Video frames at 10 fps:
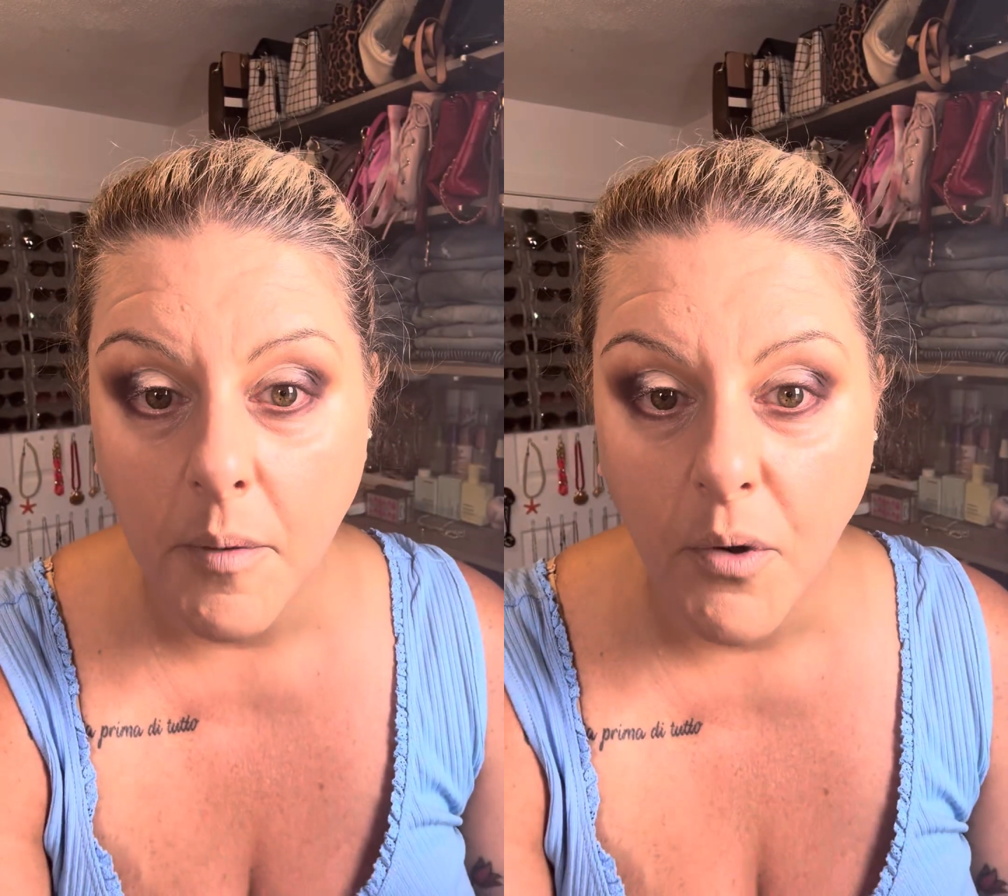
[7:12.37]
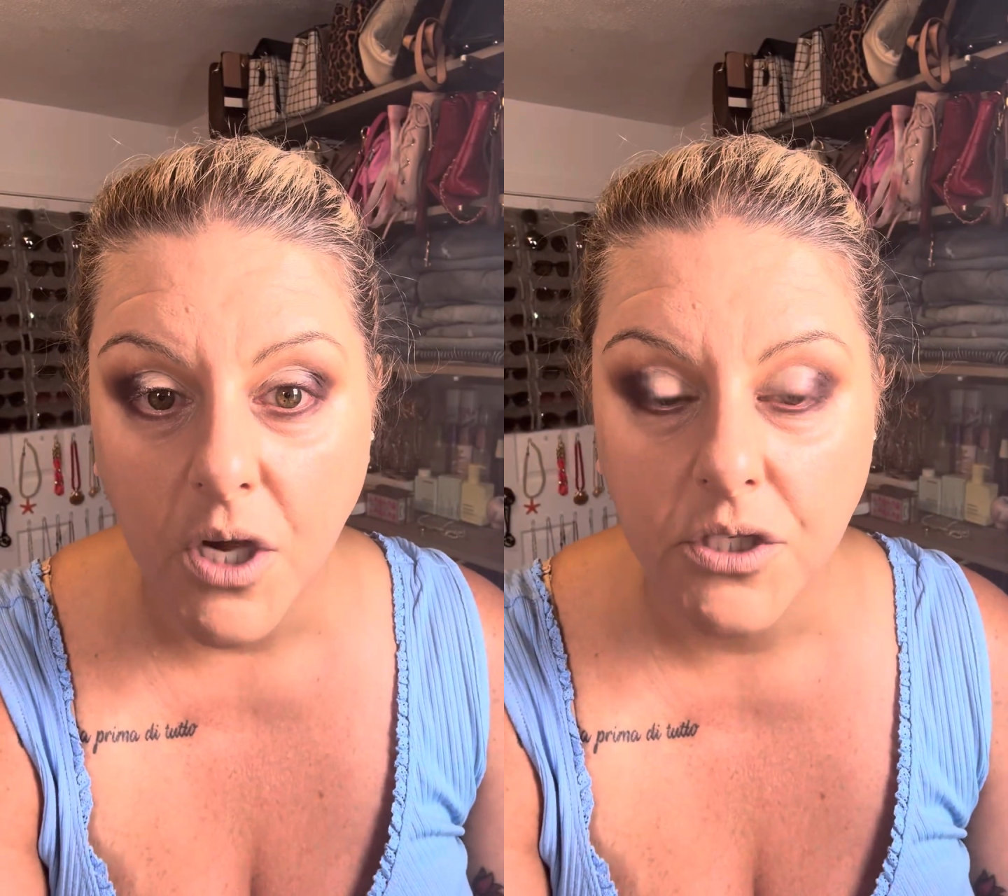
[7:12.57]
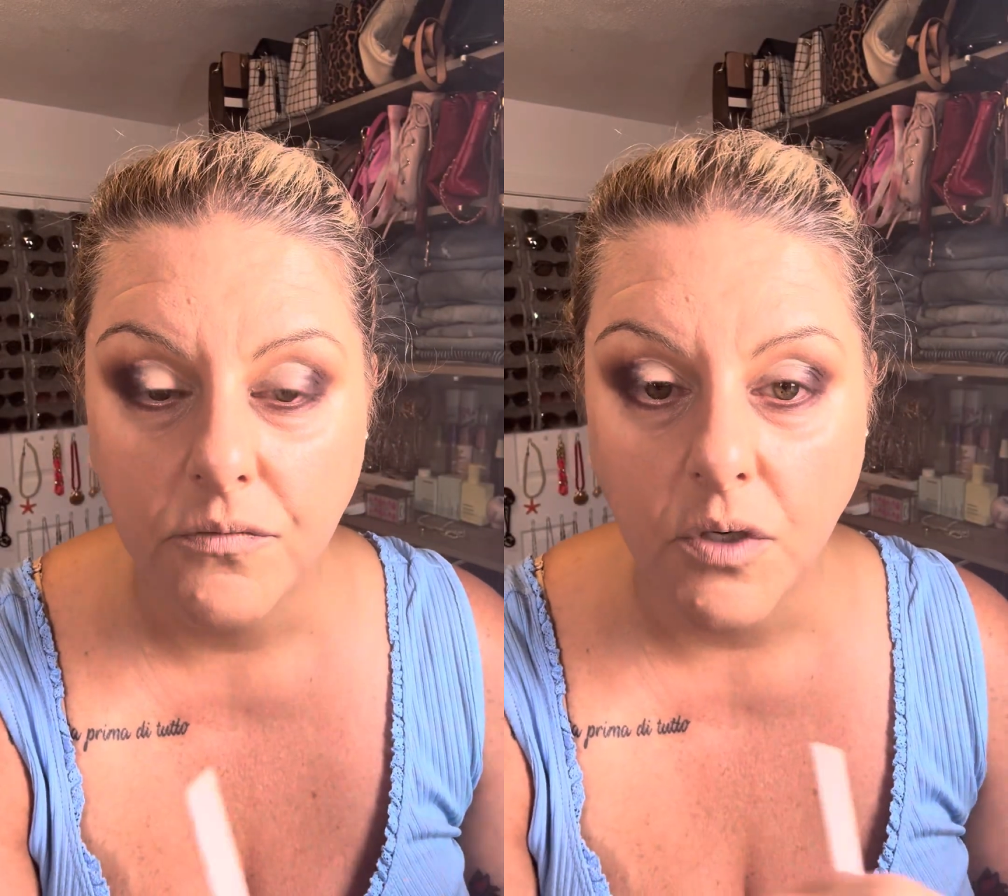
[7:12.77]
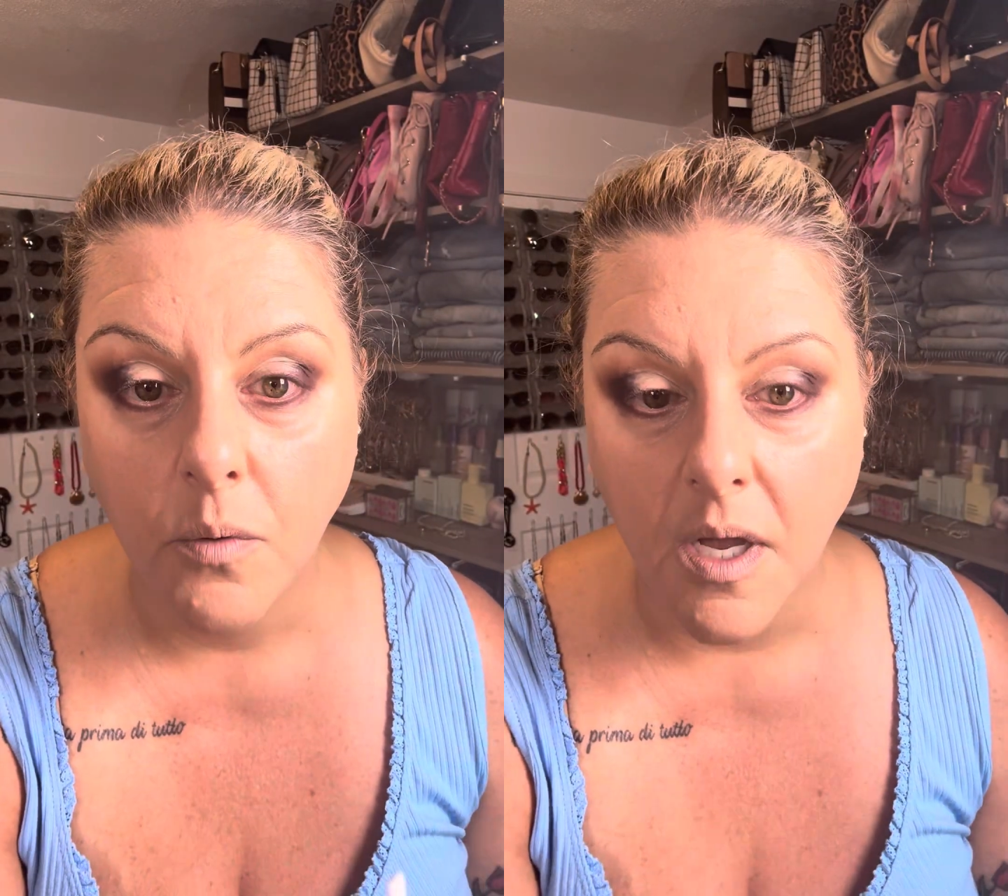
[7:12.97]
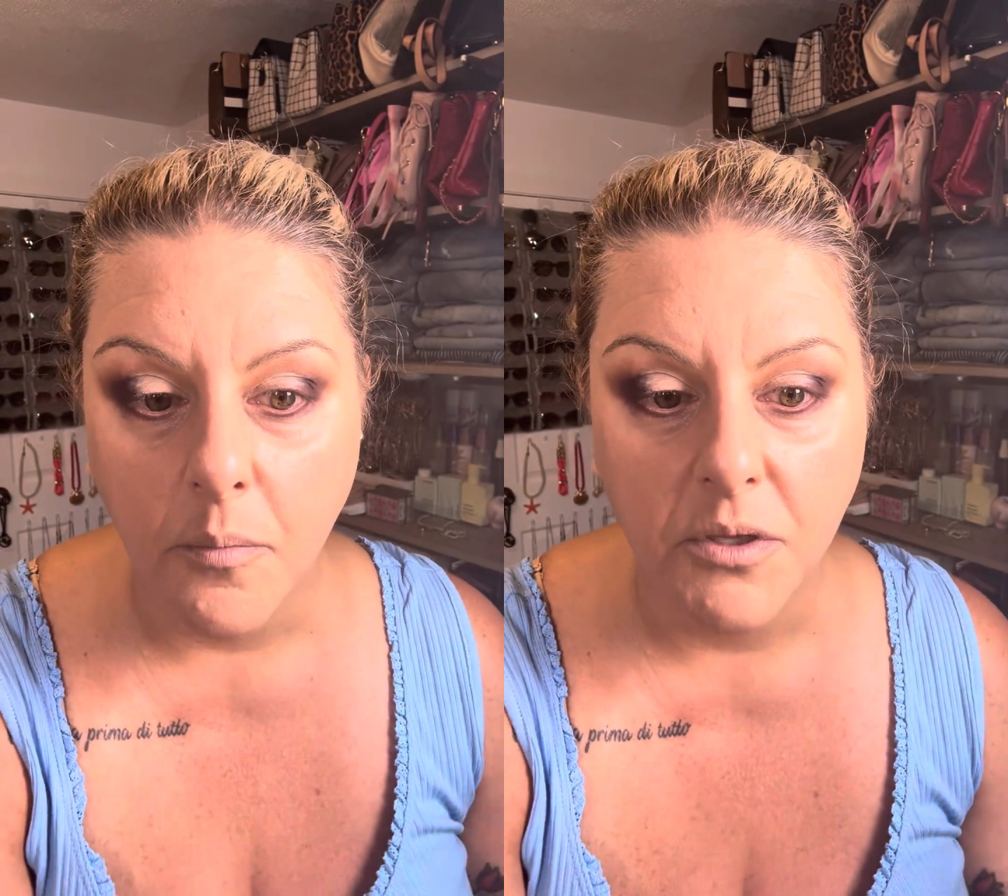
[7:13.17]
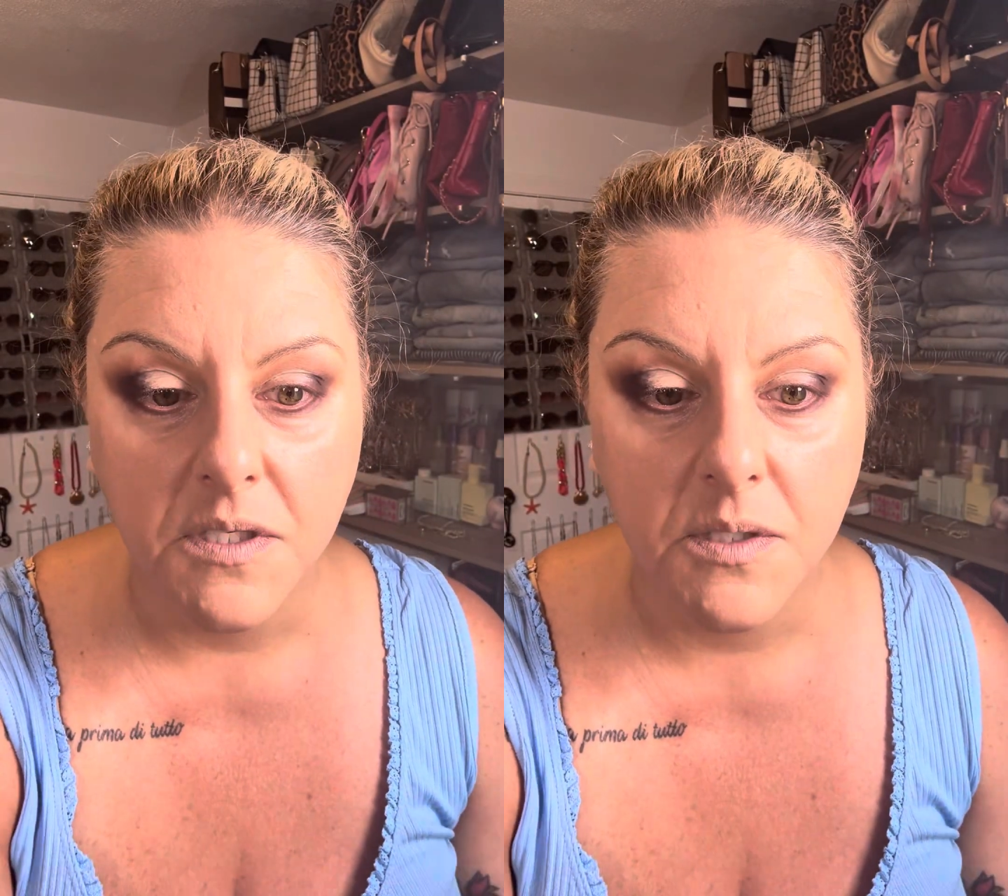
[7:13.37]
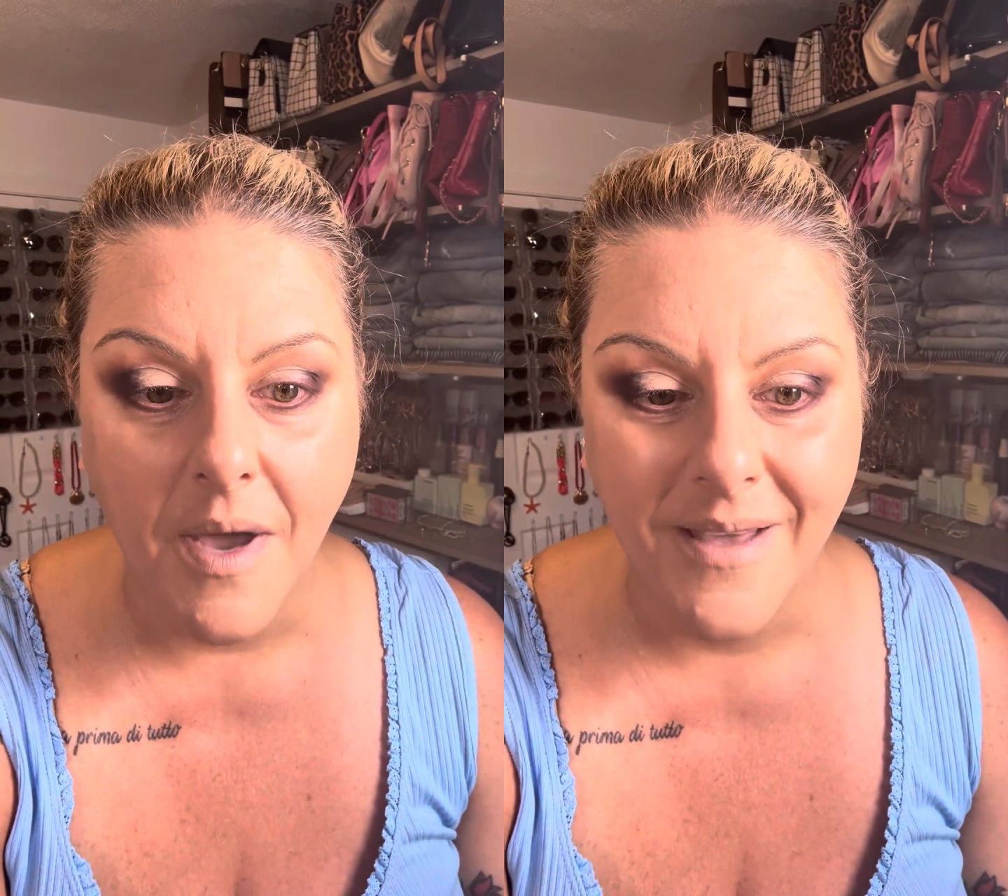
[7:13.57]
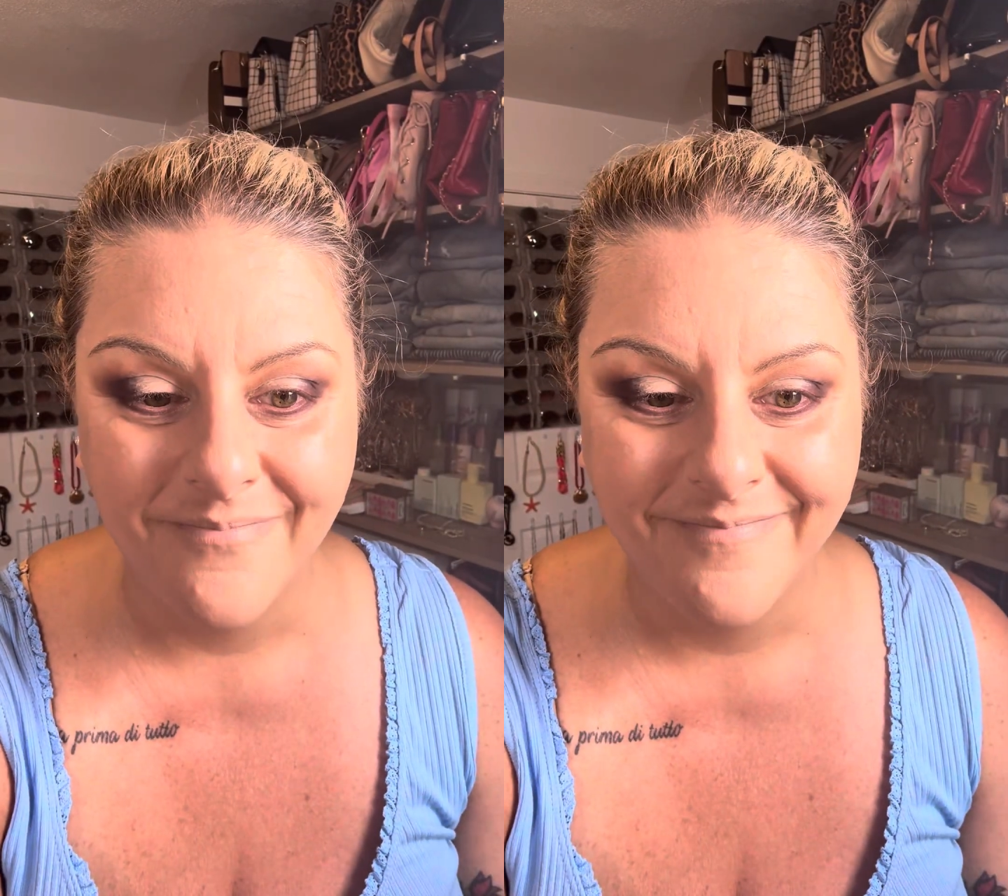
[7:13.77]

pause you real quick and put this away.